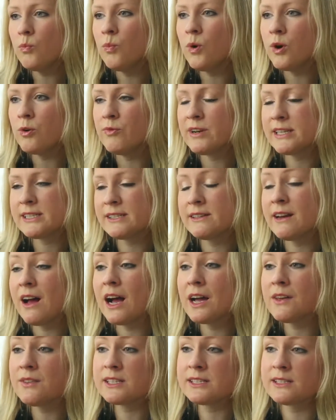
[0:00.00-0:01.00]
were written
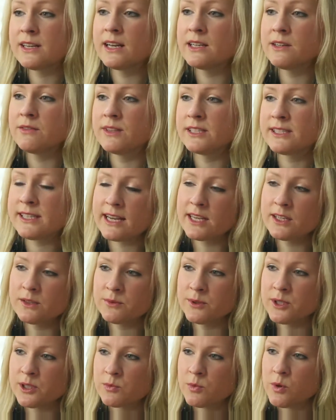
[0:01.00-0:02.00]
either side of the Second
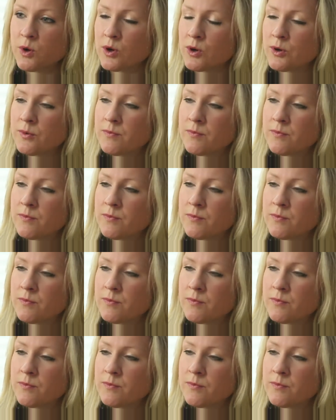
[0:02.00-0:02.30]
World War,